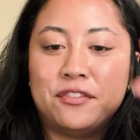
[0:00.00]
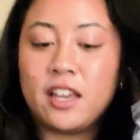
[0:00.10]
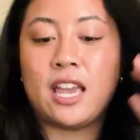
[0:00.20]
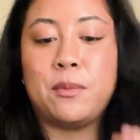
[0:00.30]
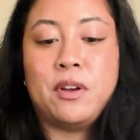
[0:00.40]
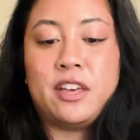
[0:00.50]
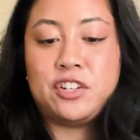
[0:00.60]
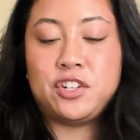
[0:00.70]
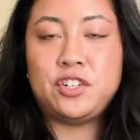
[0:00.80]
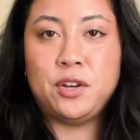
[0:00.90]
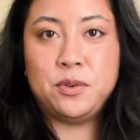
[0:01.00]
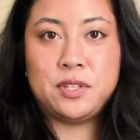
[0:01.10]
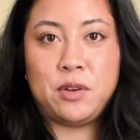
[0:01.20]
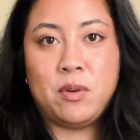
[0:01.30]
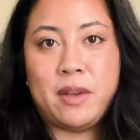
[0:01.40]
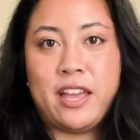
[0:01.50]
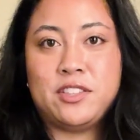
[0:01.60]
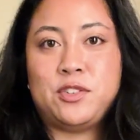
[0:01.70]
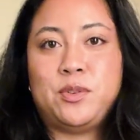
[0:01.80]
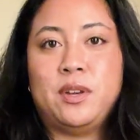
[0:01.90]
a camera that just shows like what my
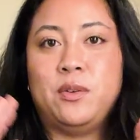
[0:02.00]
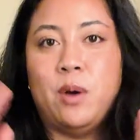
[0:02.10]
hands are doing